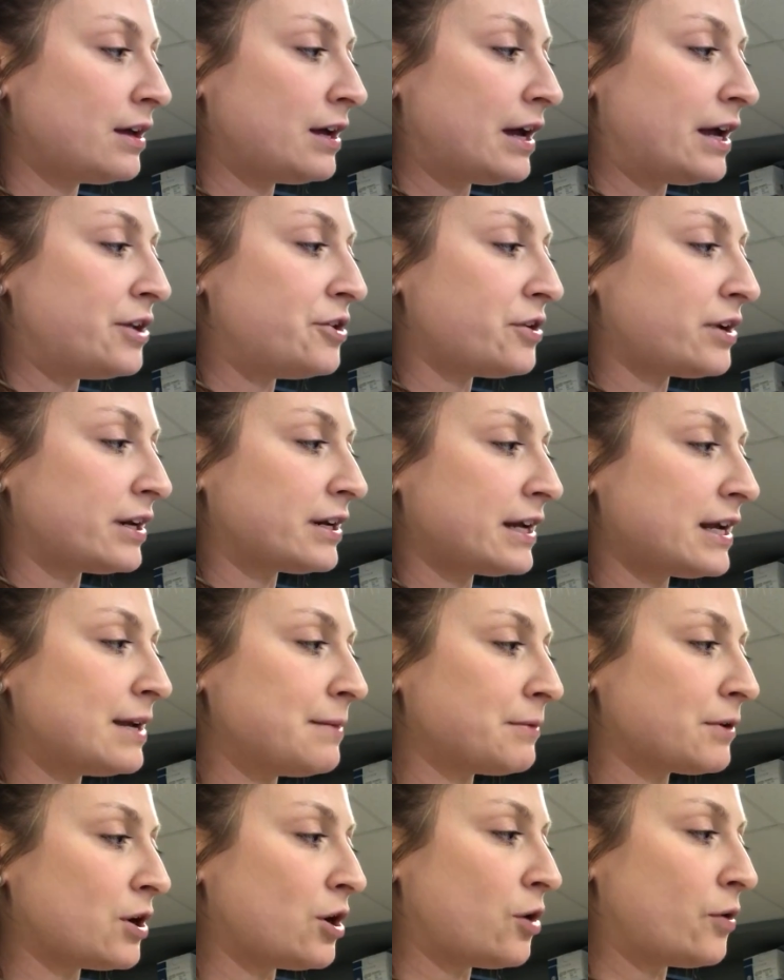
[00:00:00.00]
And you can
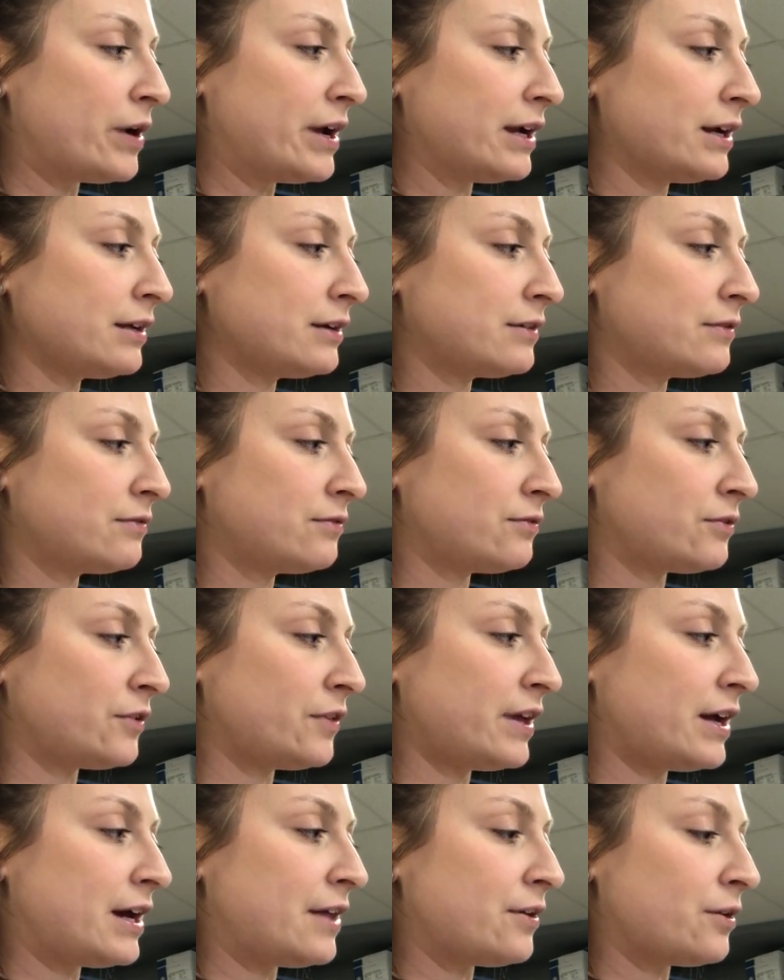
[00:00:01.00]
keep going for
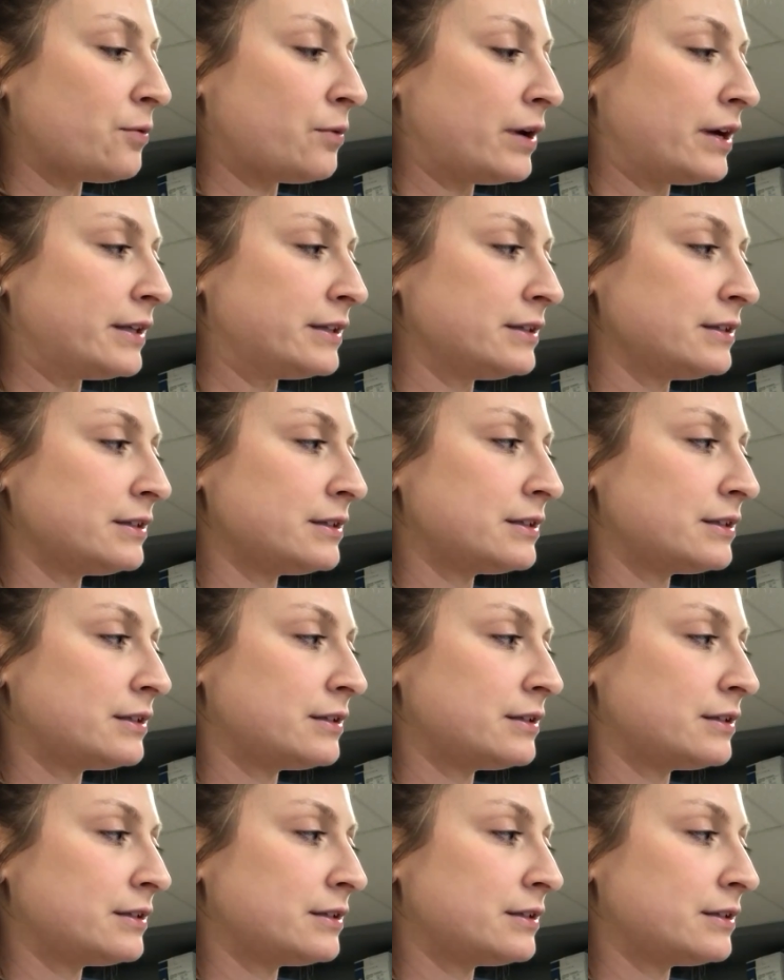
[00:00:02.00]
the other ones,